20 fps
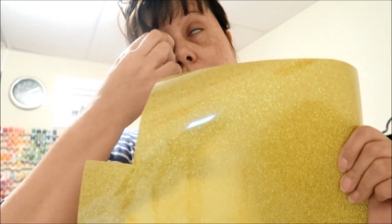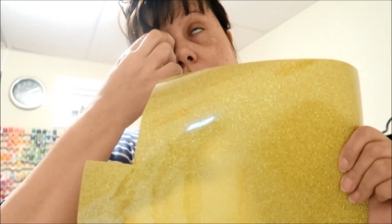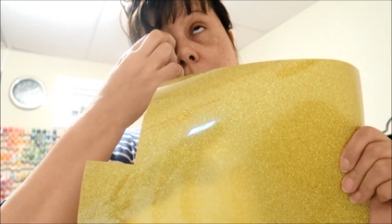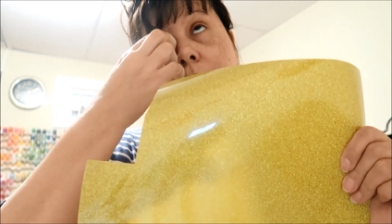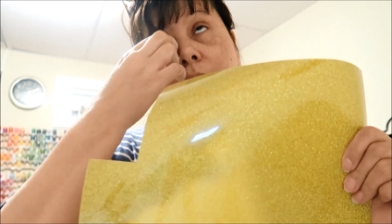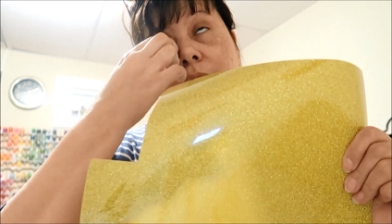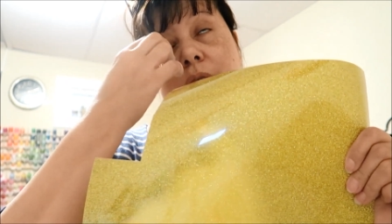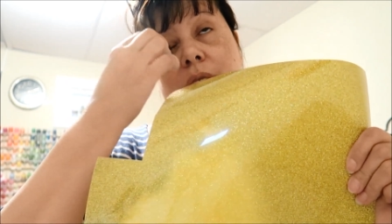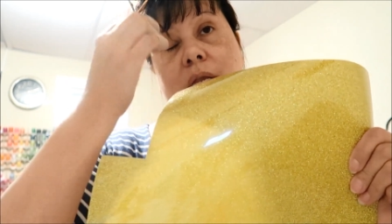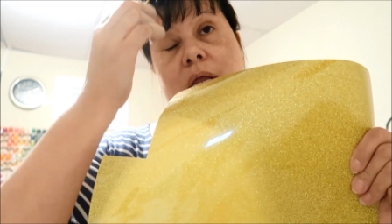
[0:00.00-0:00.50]

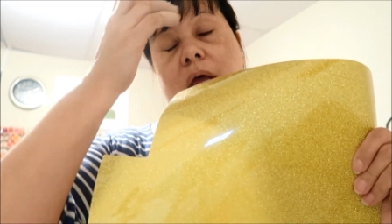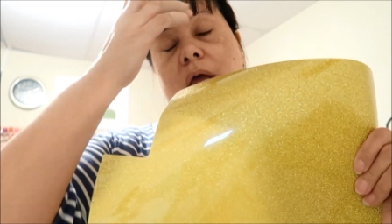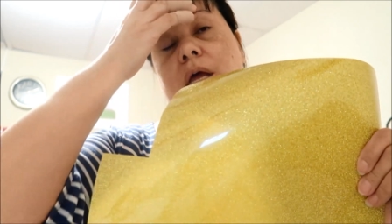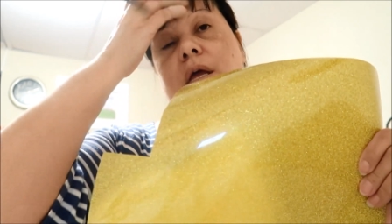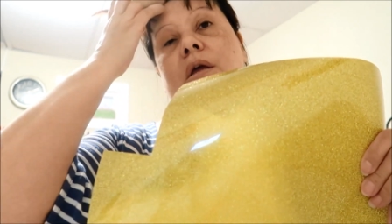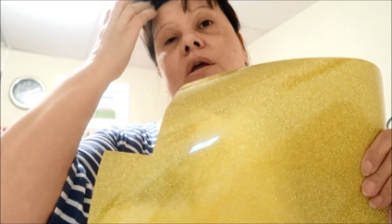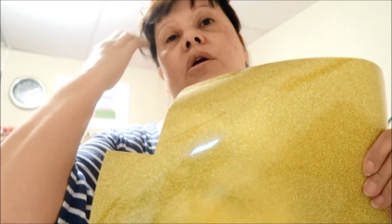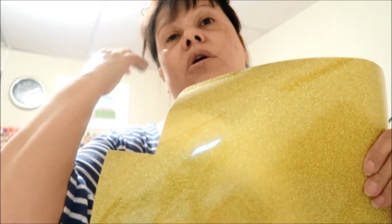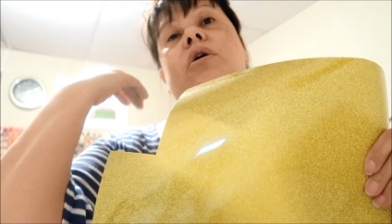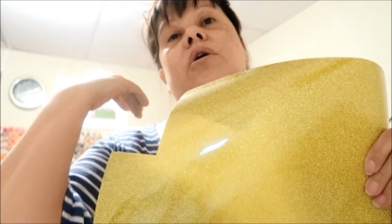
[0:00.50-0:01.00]
it's
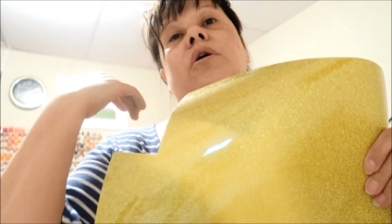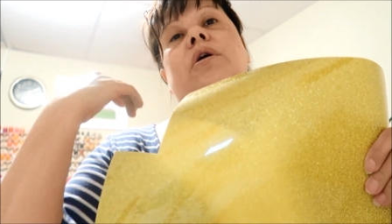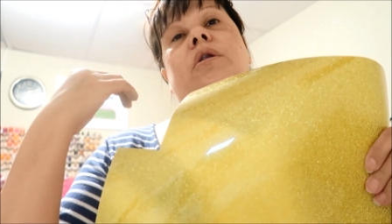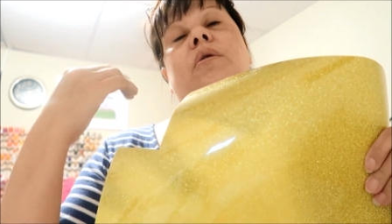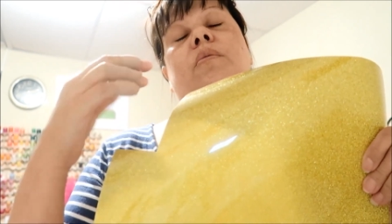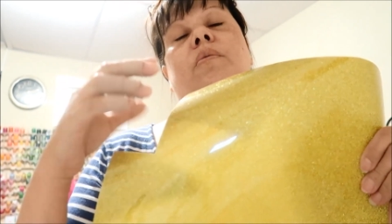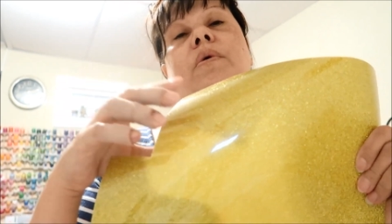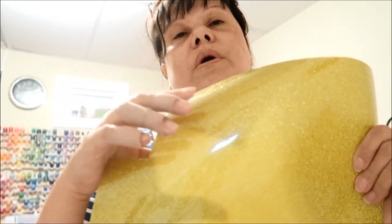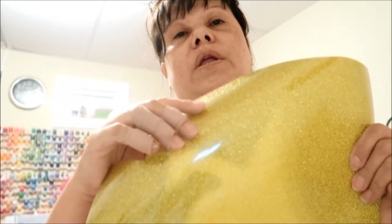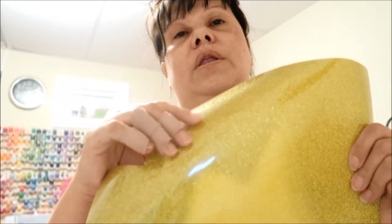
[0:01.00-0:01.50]
not
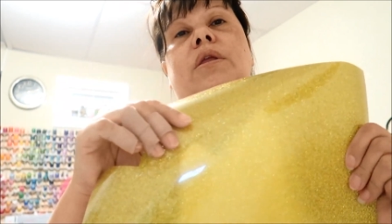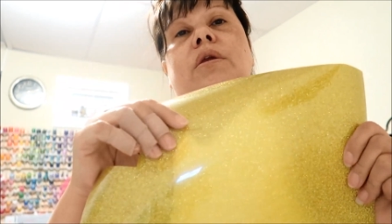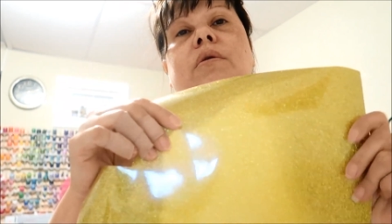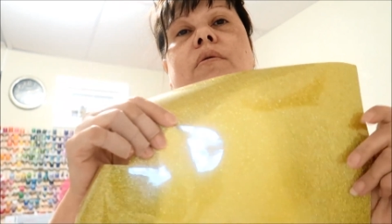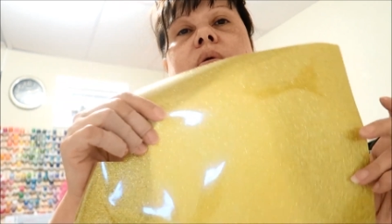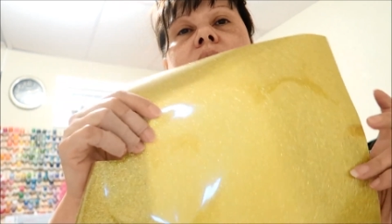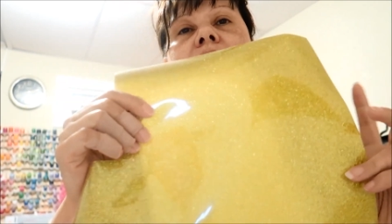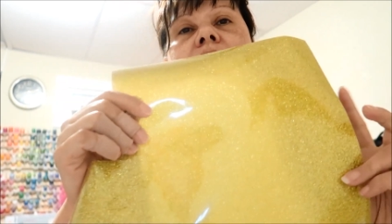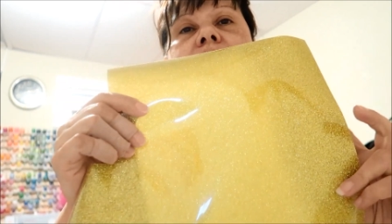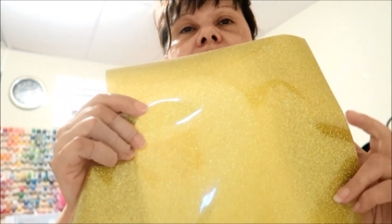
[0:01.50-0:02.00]
good when
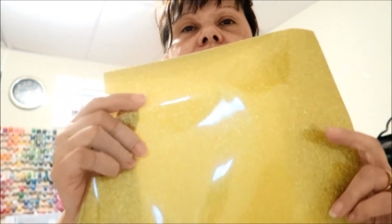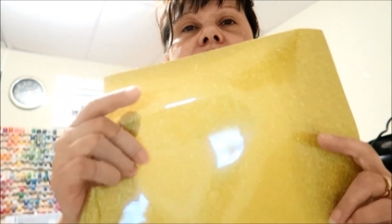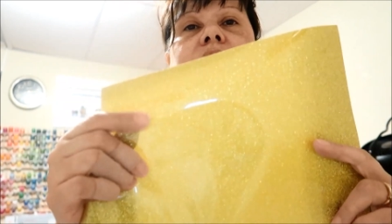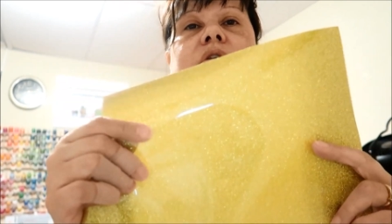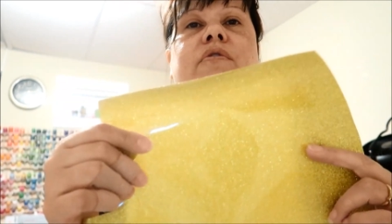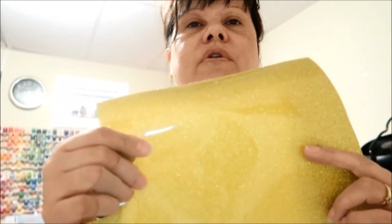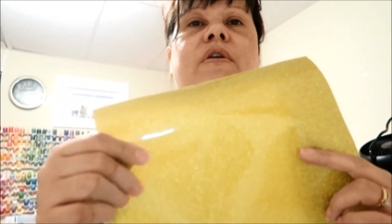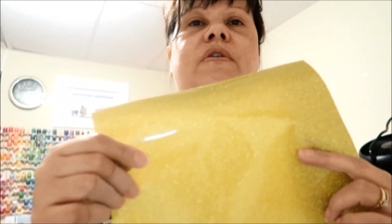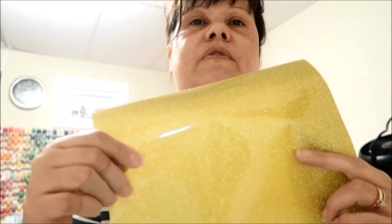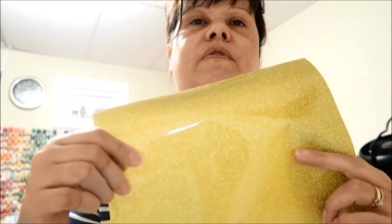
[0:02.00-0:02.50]
you have
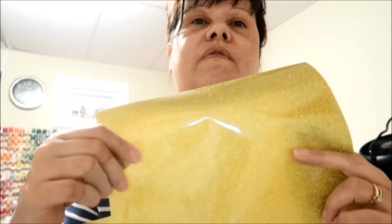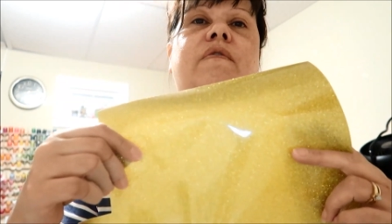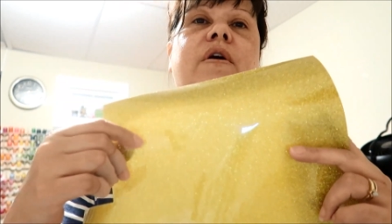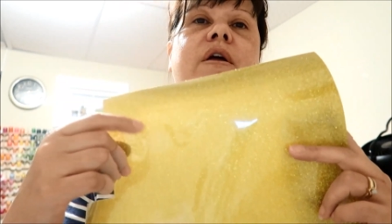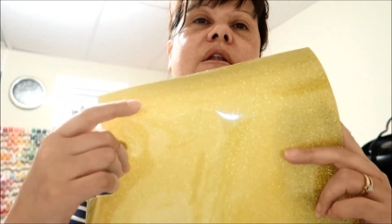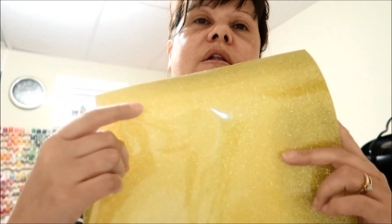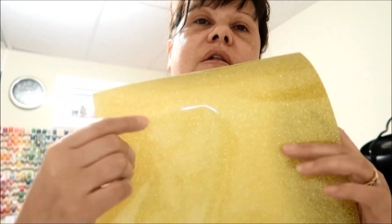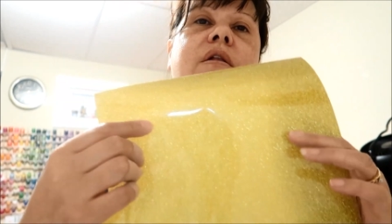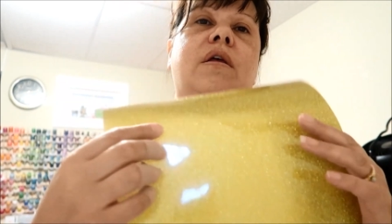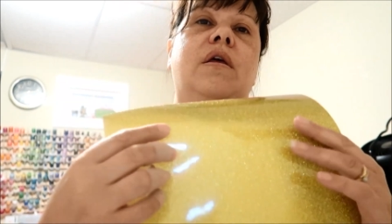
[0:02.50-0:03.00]
heat transfer
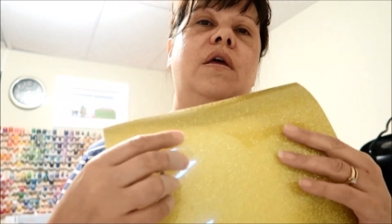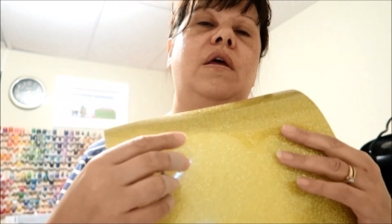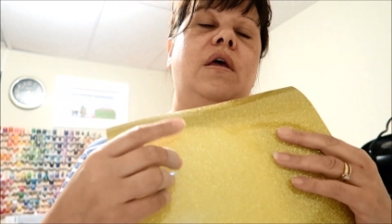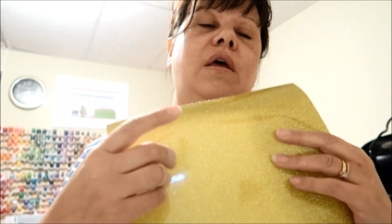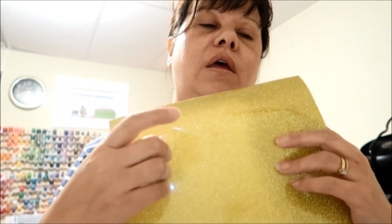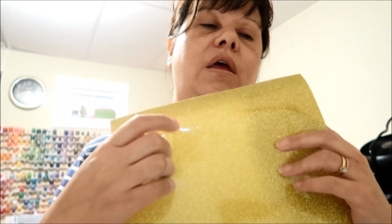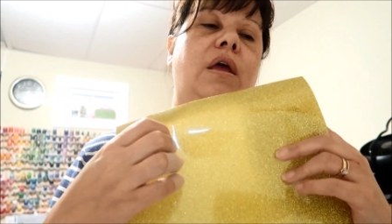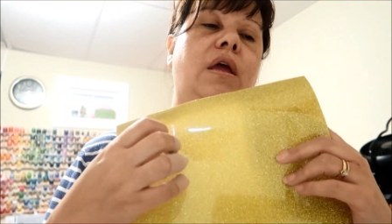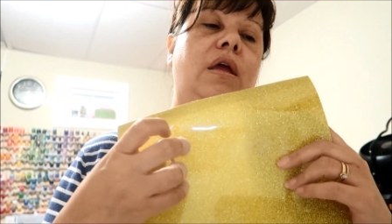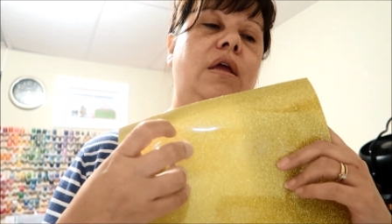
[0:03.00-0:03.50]
vinyl
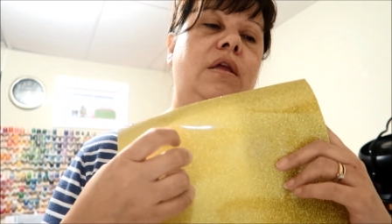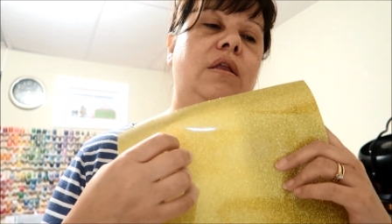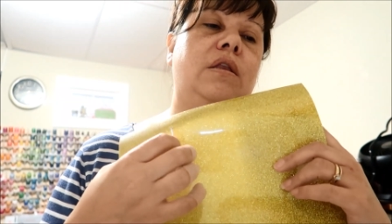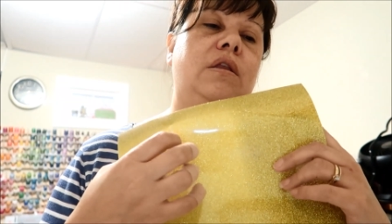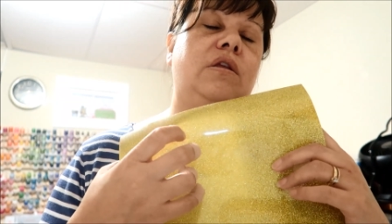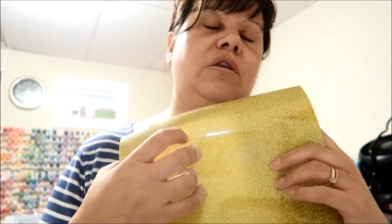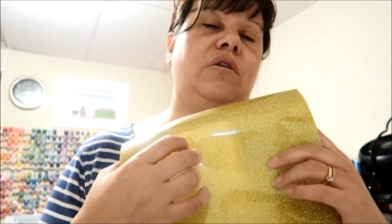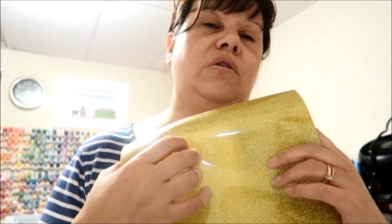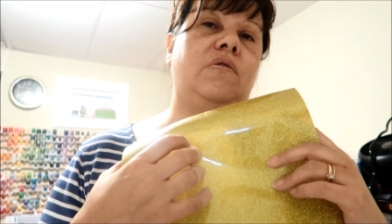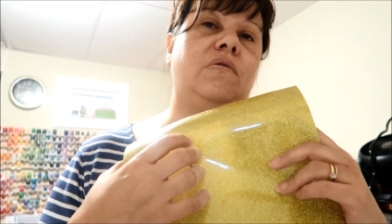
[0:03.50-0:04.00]

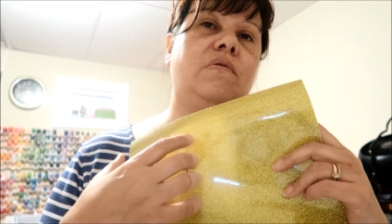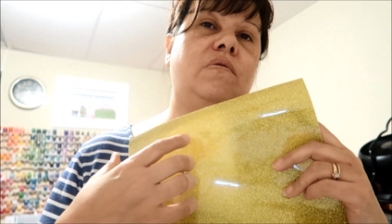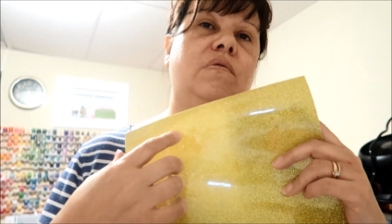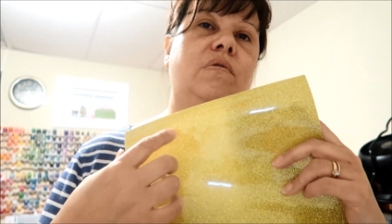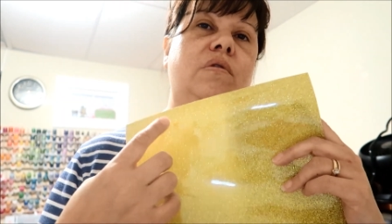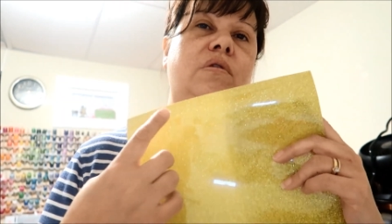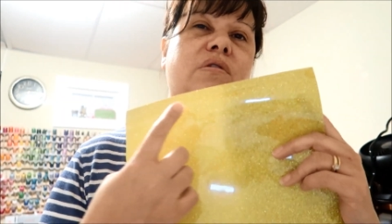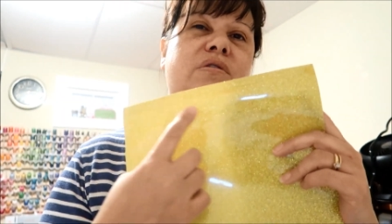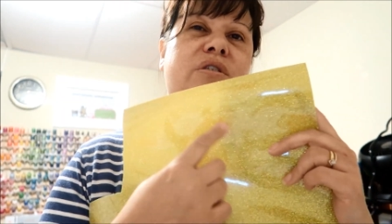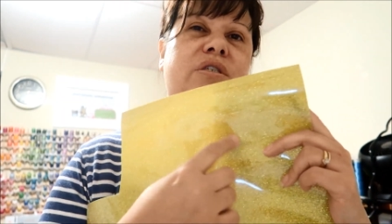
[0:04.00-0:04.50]

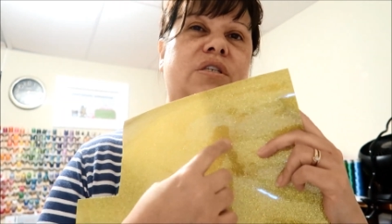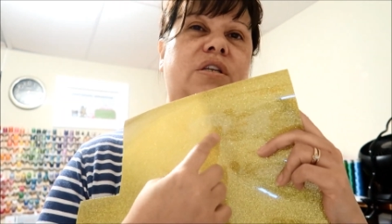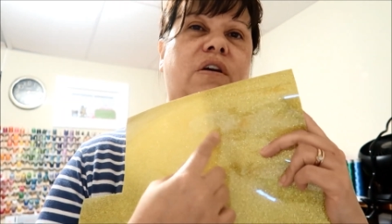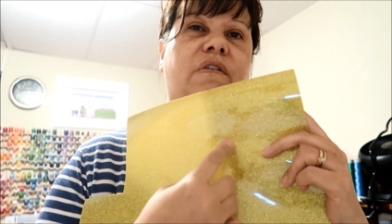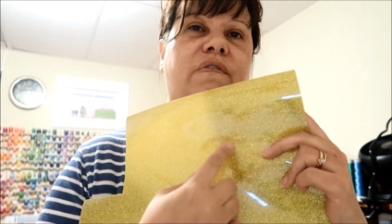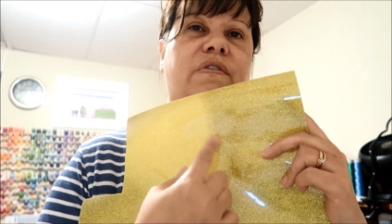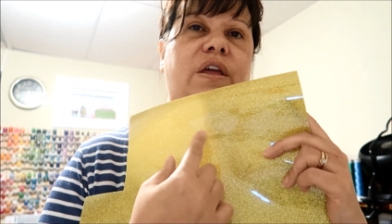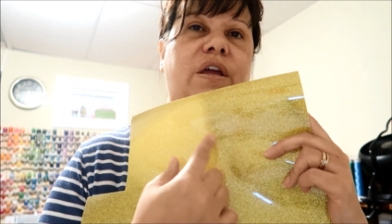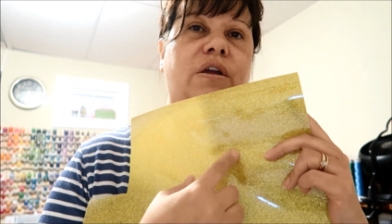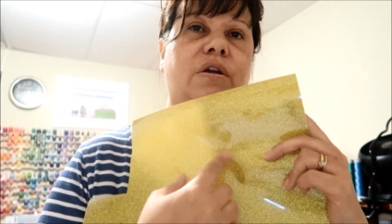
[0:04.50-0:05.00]
and there's
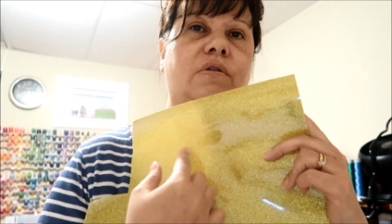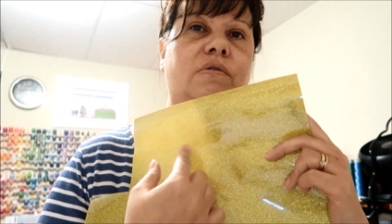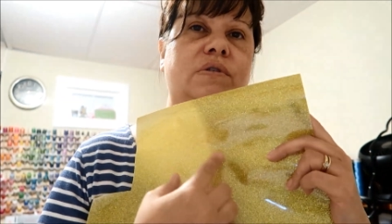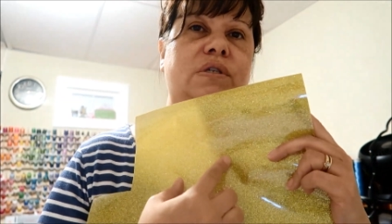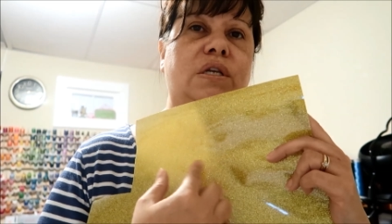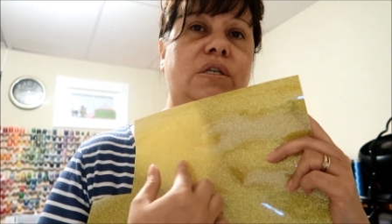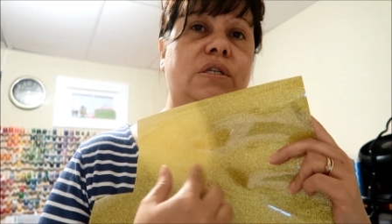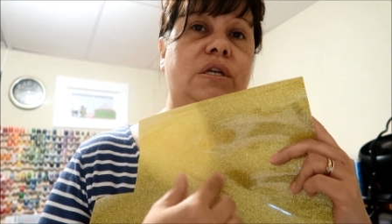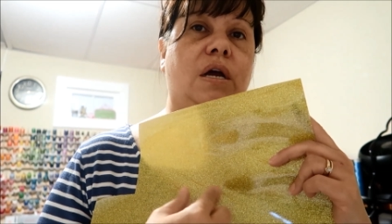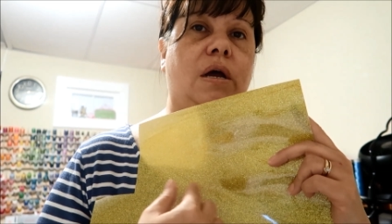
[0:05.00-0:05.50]
stuff that
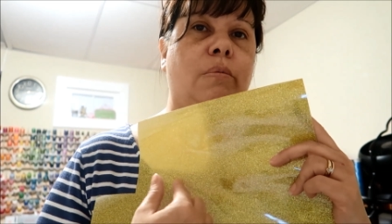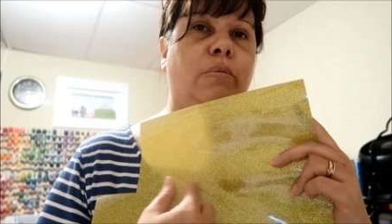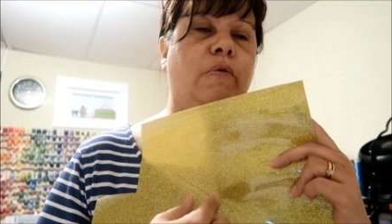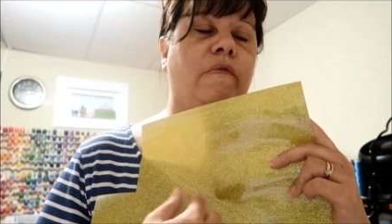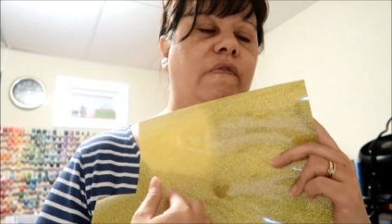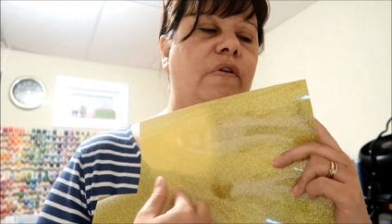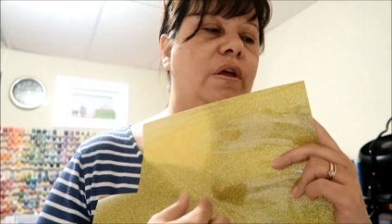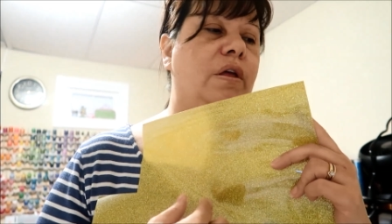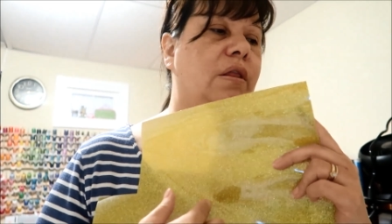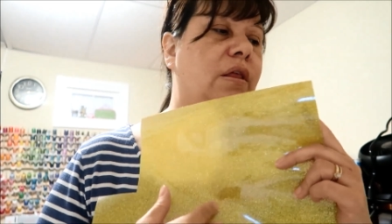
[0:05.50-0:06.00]
goes on top
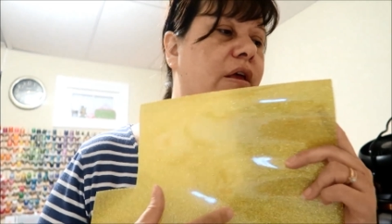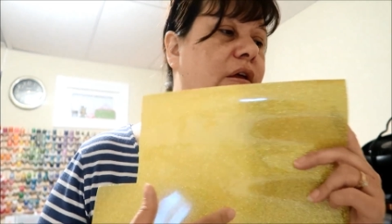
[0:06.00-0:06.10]
of it.